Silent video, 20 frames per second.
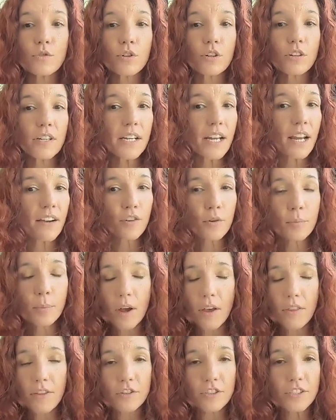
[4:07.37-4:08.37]
or never
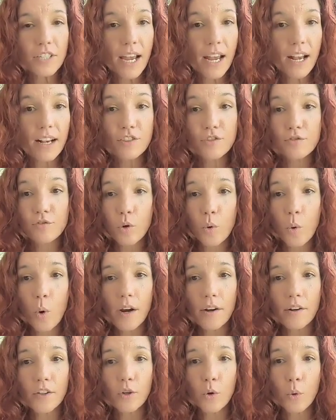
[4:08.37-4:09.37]
bothered to ask
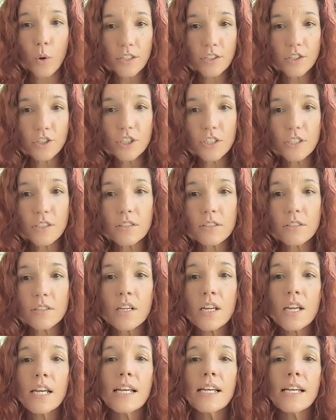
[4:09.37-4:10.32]
required questions